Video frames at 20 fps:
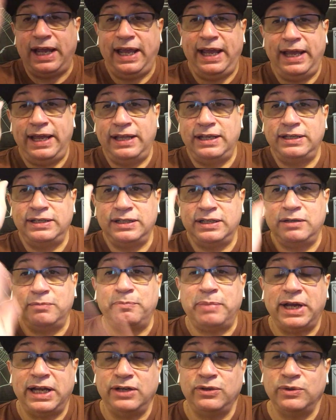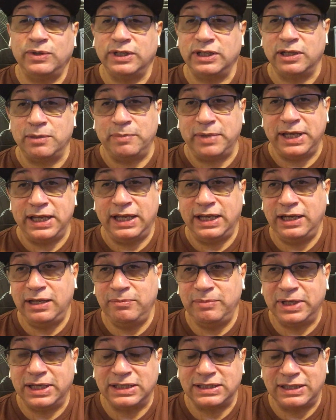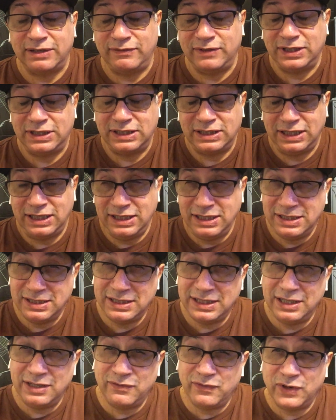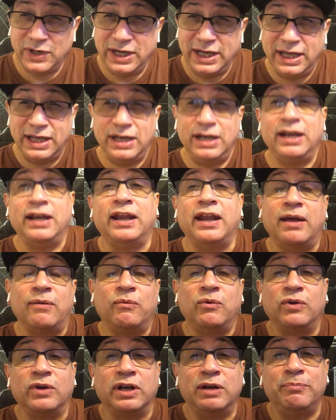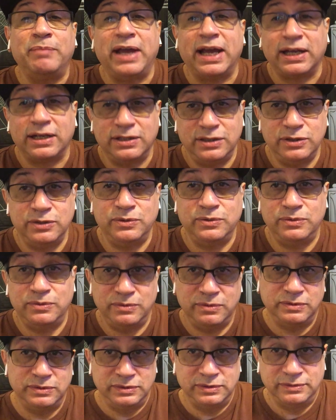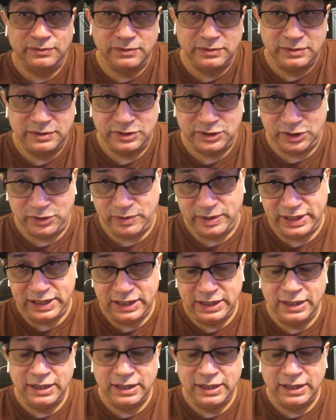hand up. I do it at the beginning because I have this tendency to forget and I won't come back to do it.